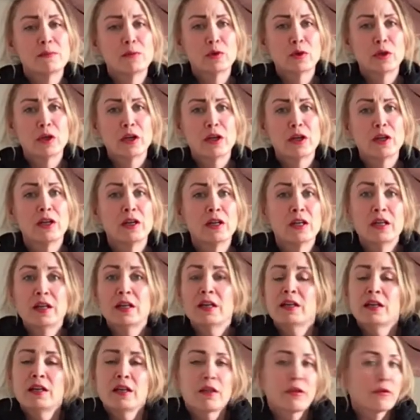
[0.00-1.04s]
more
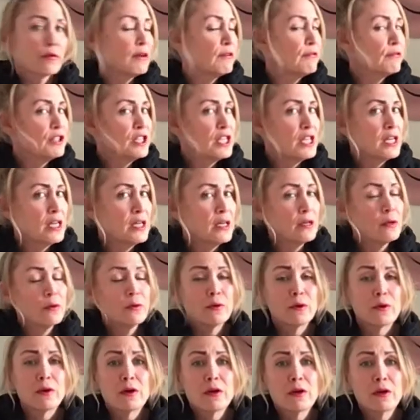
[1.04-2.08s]
thrifting
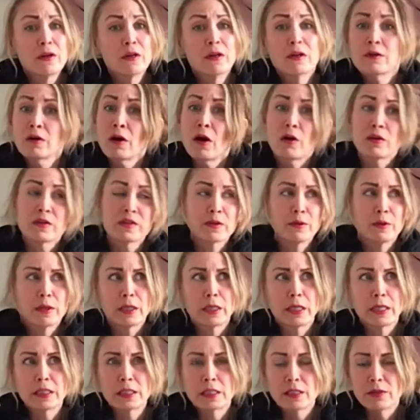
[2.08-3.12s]
or also I
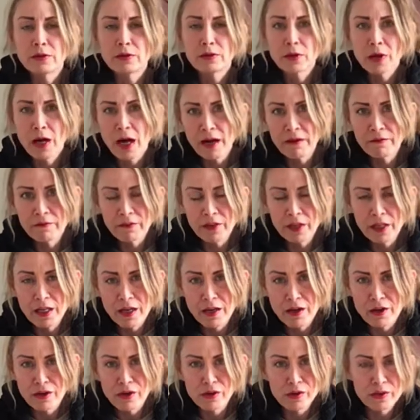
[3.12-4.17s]
like to do craft
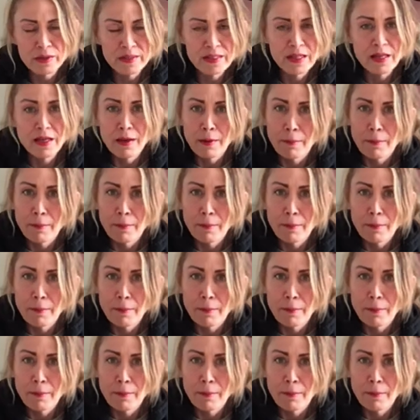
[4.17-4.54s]
videos